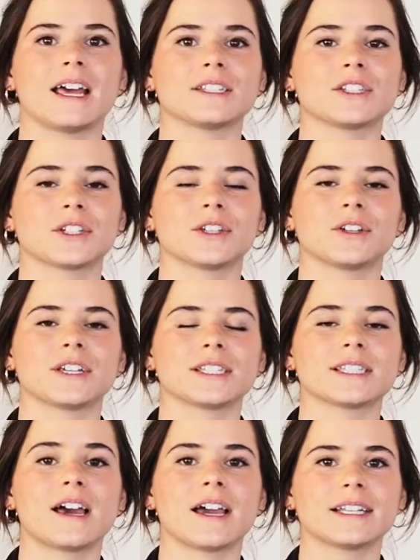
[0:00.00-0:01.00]
and secure as
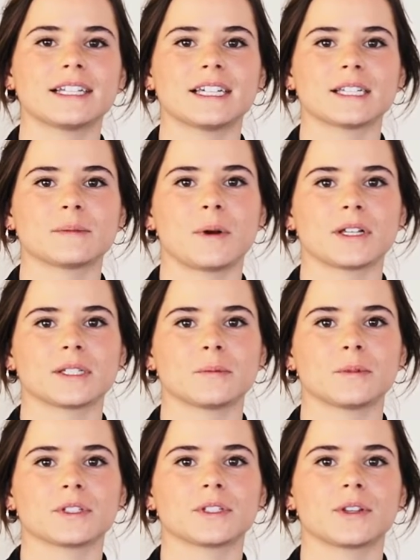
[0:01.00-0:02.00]
tightly as
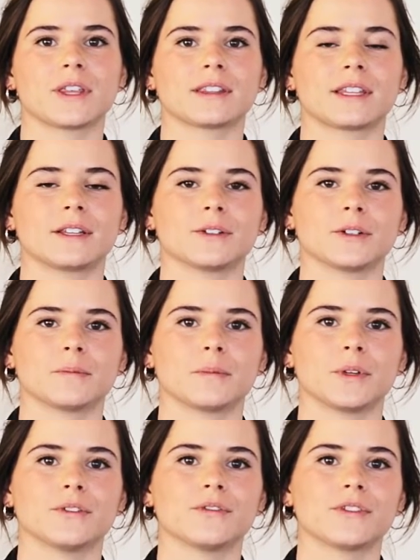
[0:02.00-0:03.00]
possible so that they don't
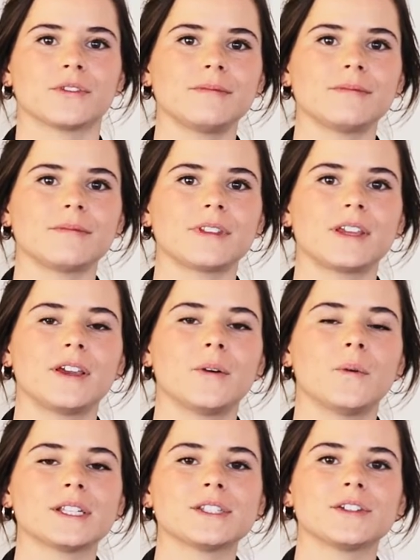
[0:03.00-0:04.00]
move.
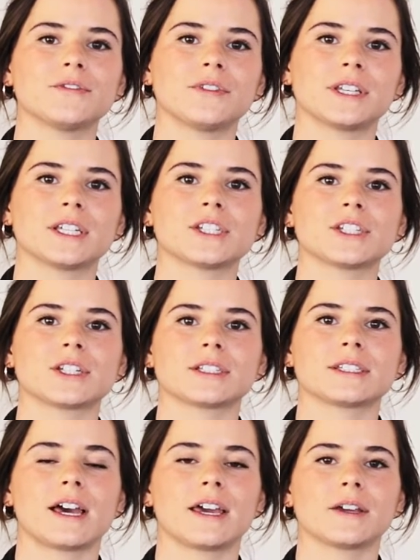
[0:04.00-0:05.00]
Once you've finished
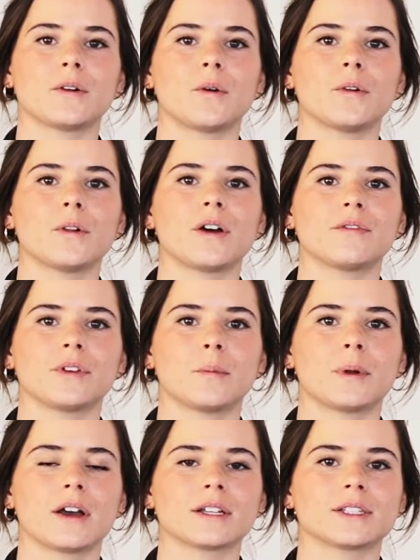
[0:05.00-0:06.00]
tying all of your
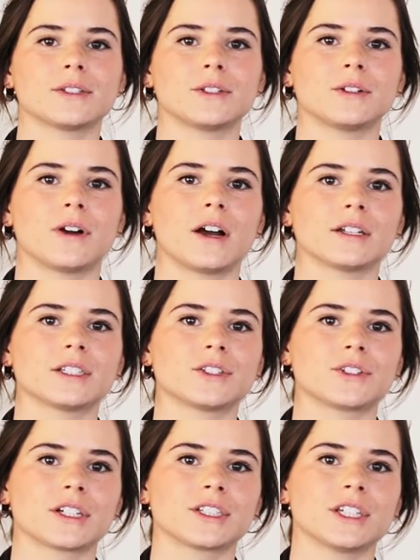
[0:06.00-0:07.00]
blocks to your arch
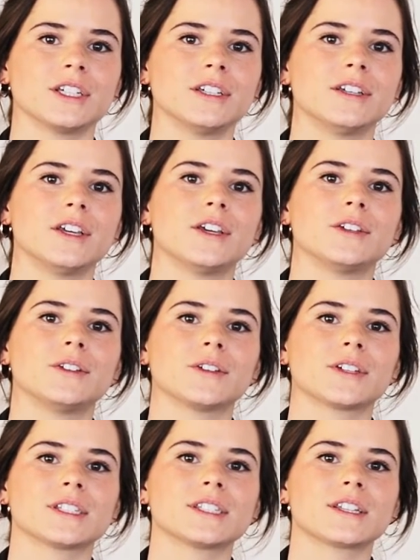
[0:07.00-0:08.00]
structure, you
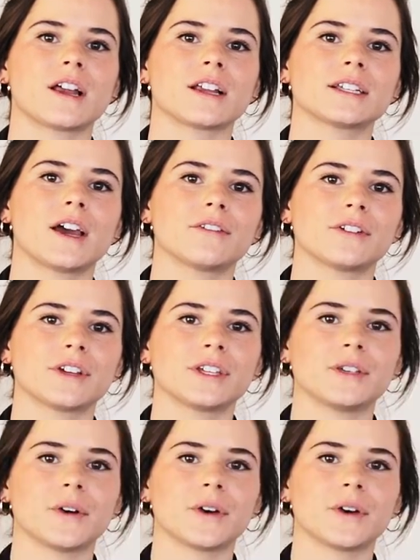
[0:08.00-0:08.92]
can start covering your